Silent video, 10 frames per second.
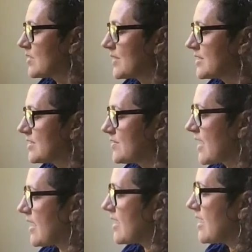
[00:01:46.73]
going to do
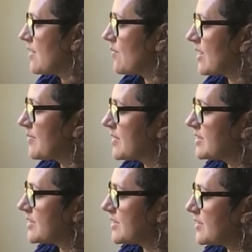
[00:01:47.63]
that. What I'm going
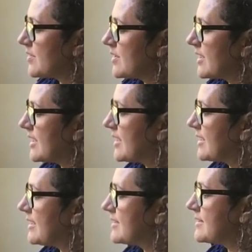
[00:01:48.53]
to do
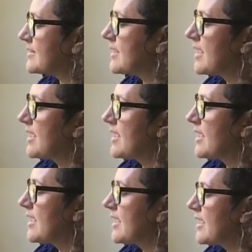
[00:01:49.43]
is
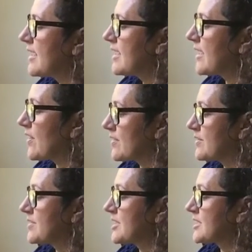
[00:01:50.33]

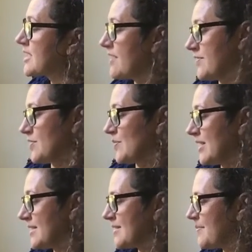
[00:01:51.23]
characteristics of
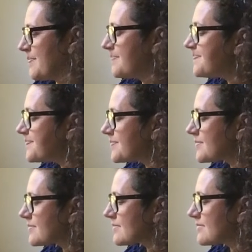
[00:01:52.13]
Surrealism.
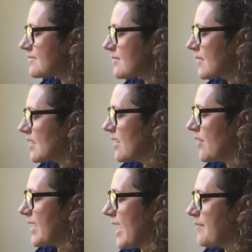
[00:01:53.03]

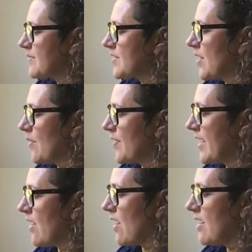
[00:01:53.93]
Okay, so they
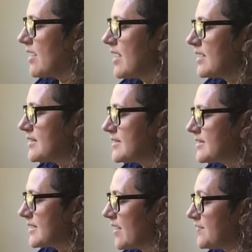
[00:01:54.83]
are:
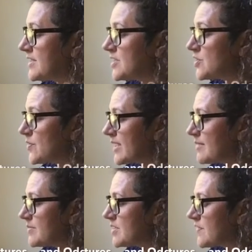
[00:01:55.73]
delved into
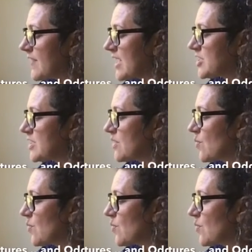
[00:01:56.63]
dreams to fashion a